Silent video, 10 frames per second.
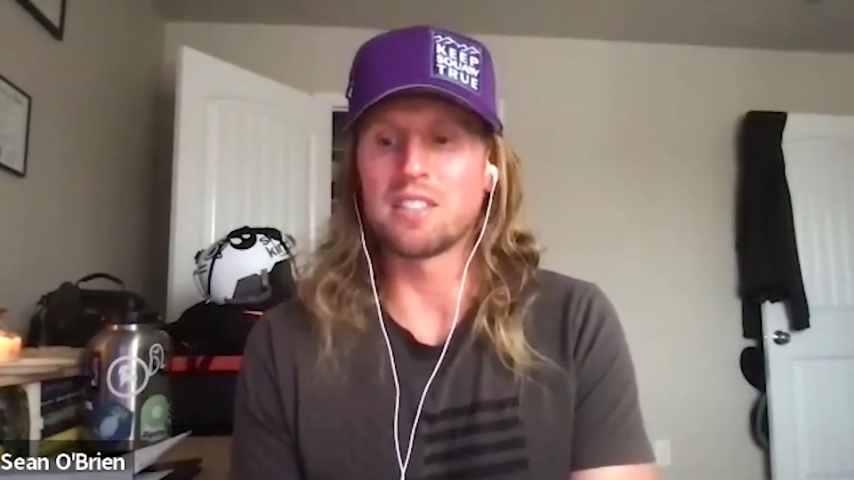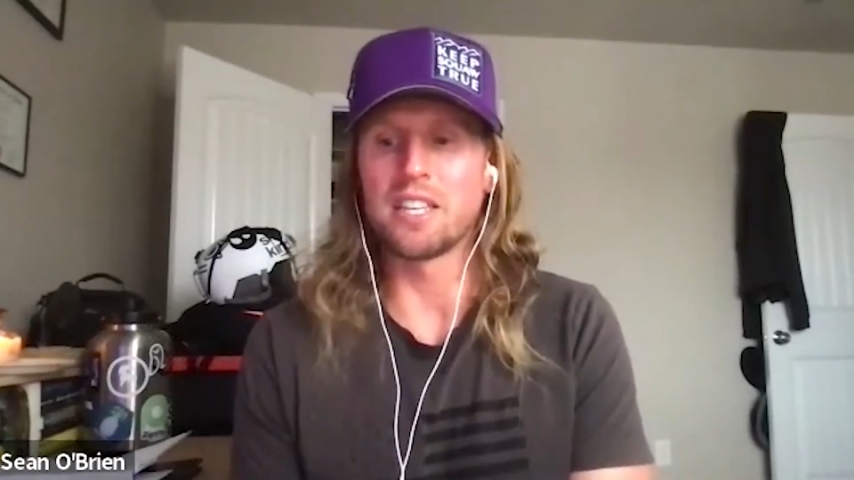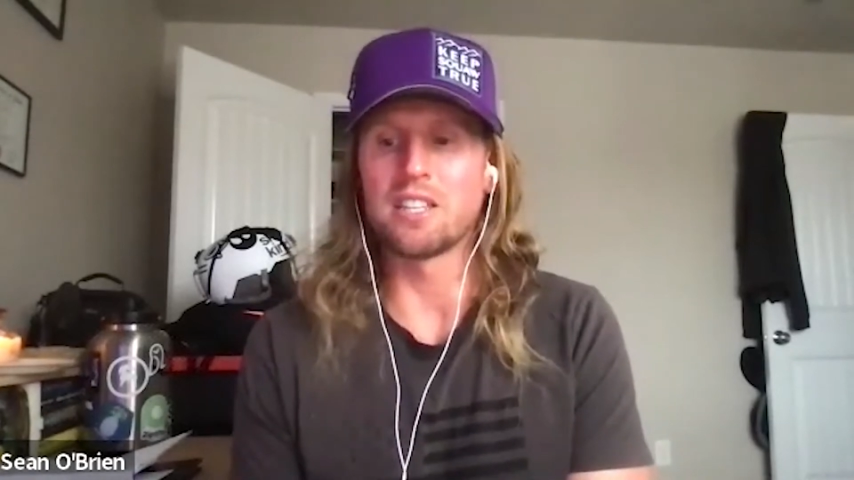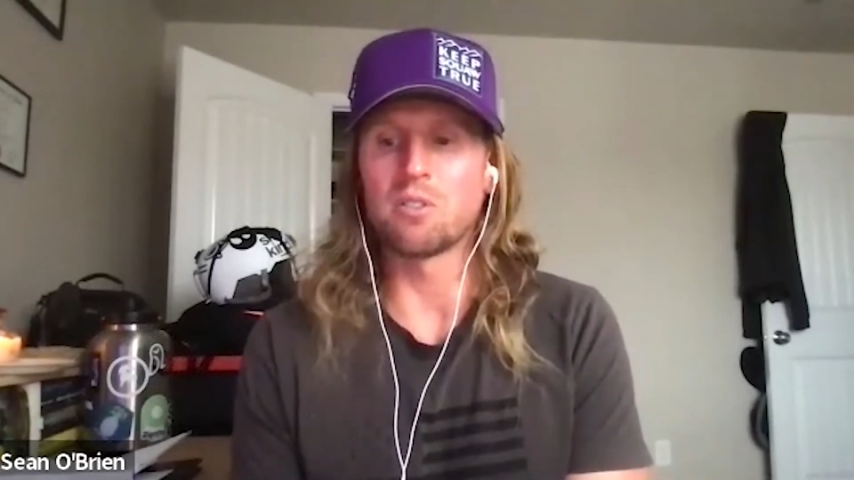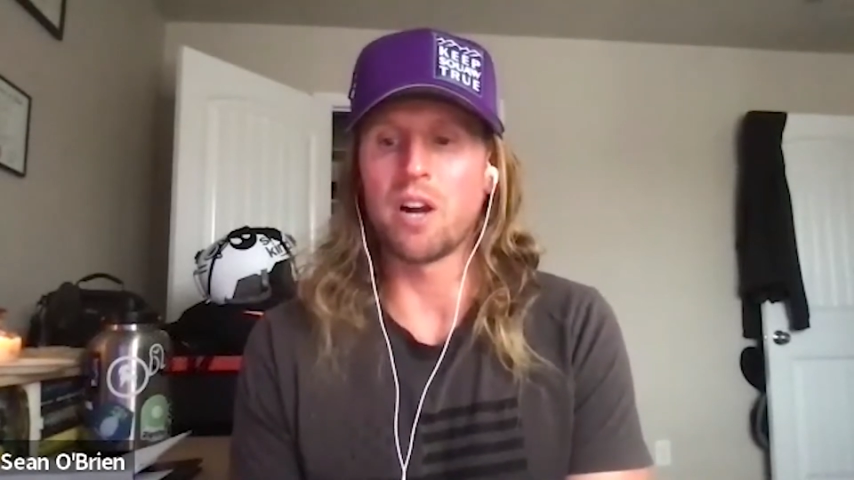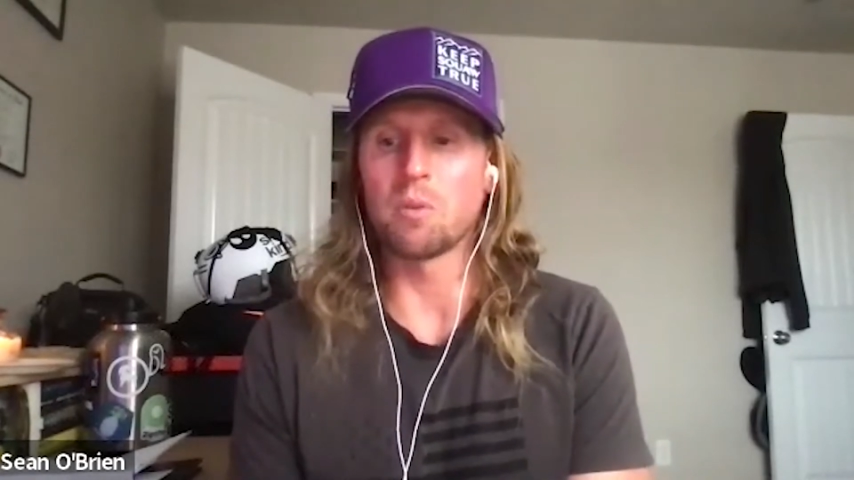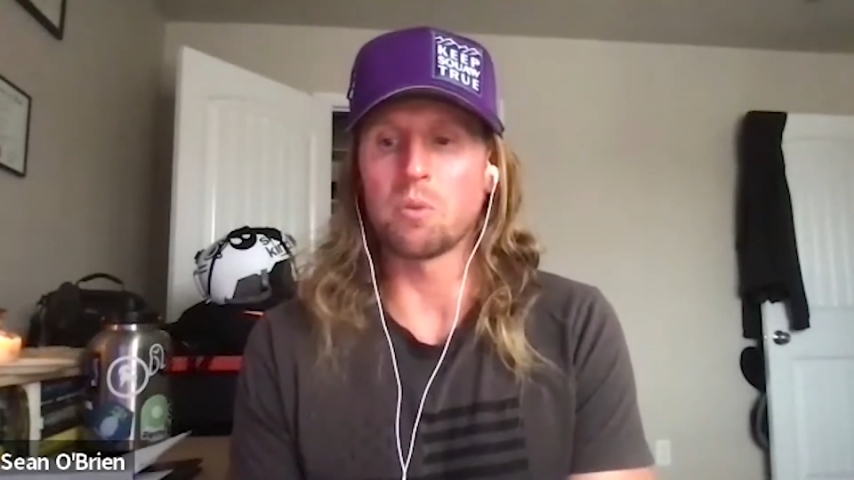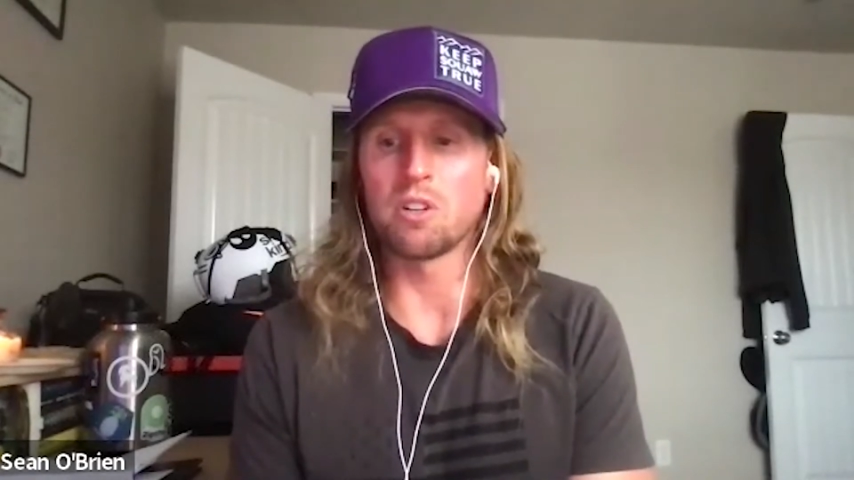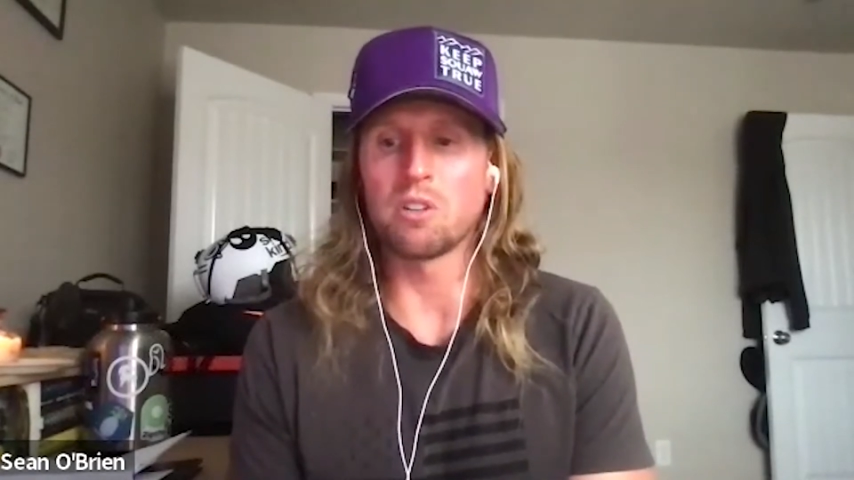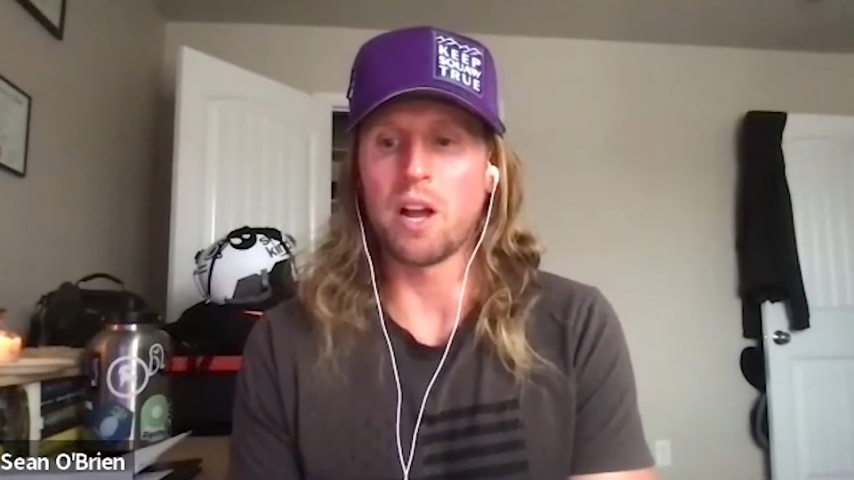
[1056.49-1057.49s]
lay the
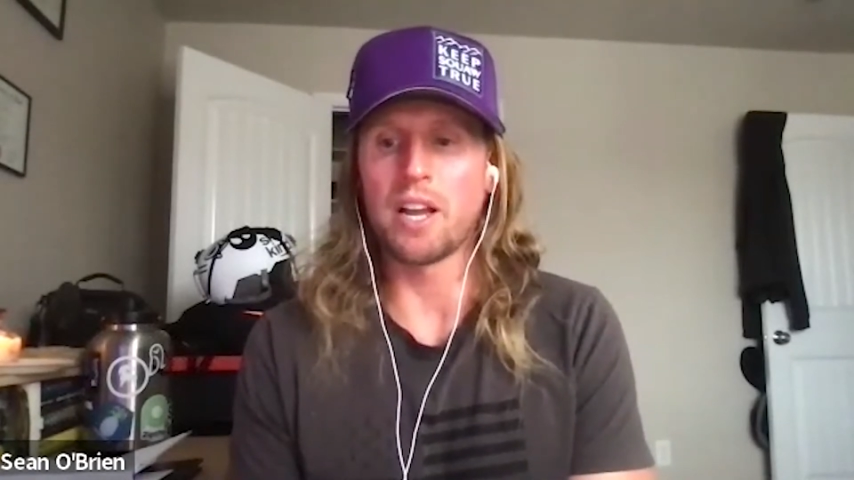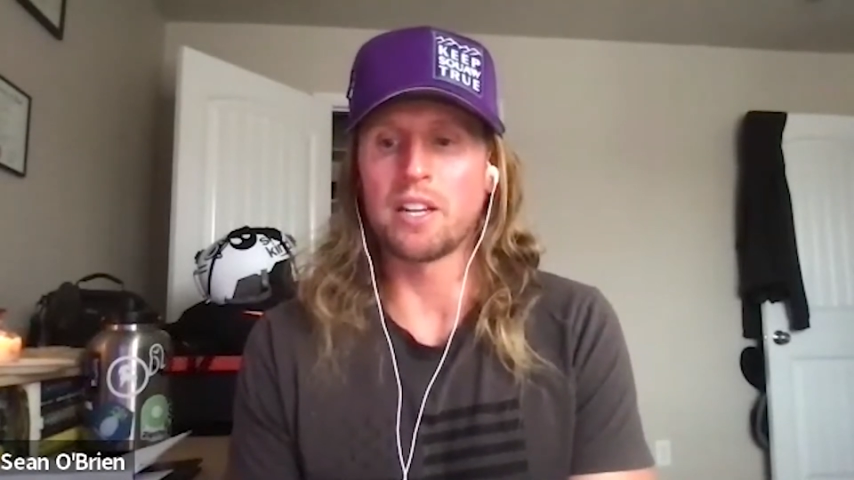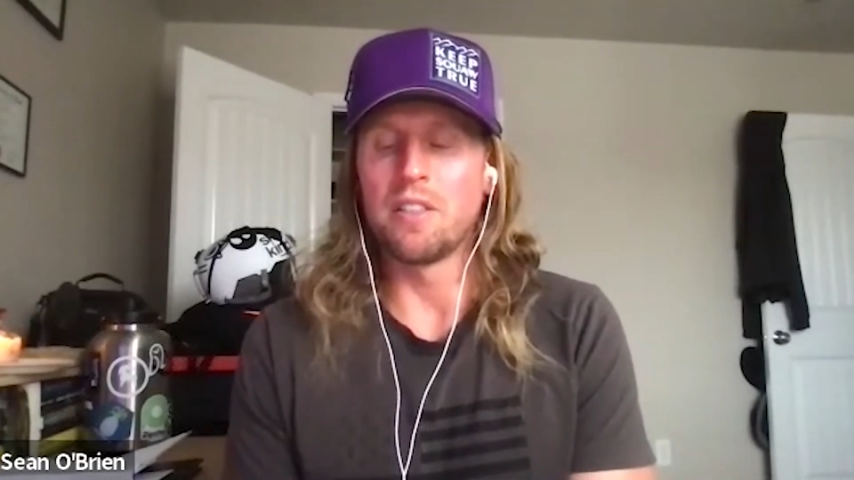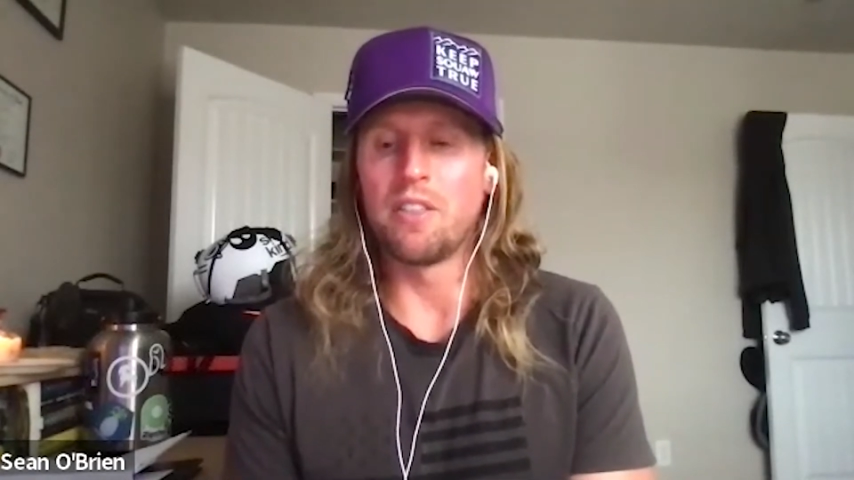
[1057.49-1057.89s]
groundwork, right,